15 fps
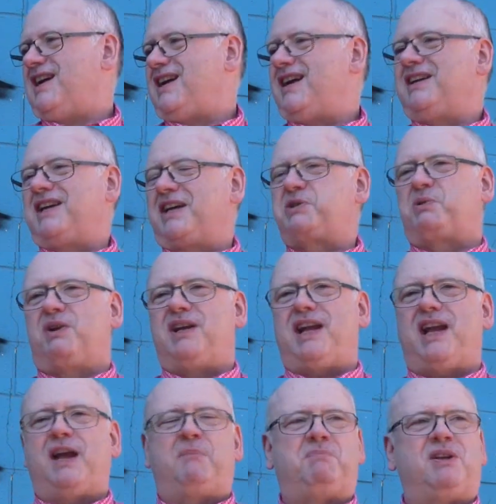And guess what
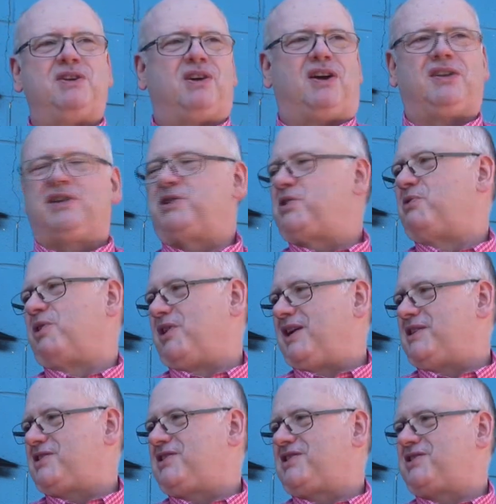happened to all the
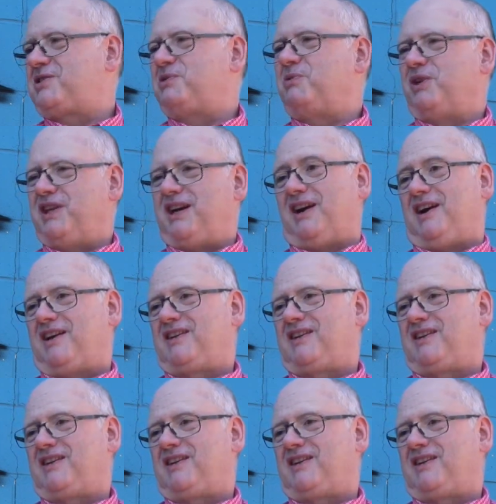tourists who were there?